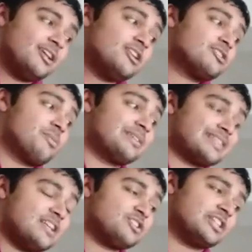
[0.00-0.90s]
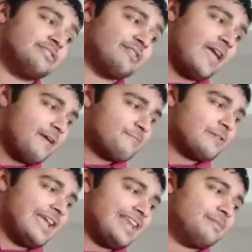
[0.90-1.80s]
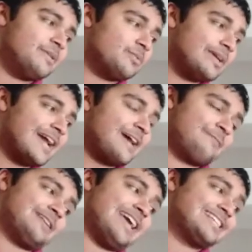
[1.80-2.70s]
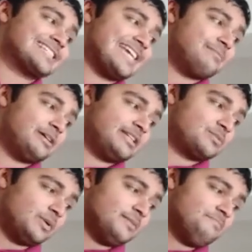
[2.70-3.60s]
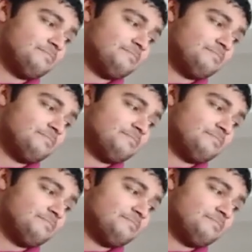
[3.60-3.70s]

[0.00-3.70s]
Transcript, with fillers: So essentially, for every element we have in sk minus 1,